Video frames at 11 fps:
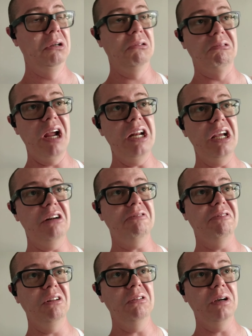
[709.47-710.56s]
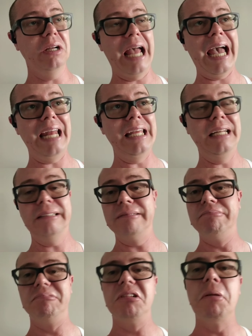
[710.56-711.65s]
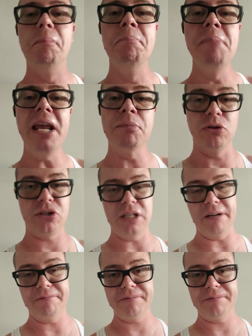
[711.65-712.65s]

radiator fluid, adding, minimal stuff.